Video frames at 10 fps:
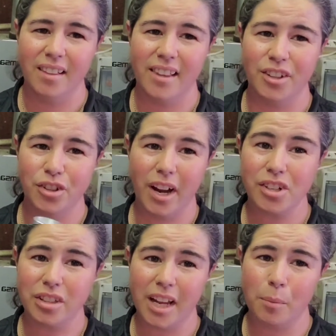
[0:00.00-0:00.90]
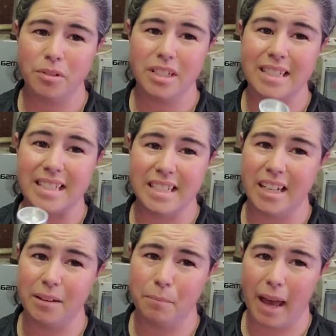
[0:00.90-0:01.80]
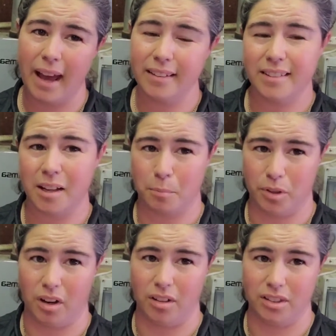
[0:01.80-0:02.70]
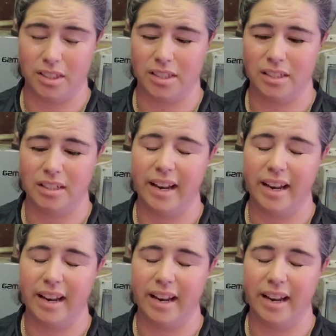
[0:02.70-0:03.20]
that you're actually able to demat some dogs.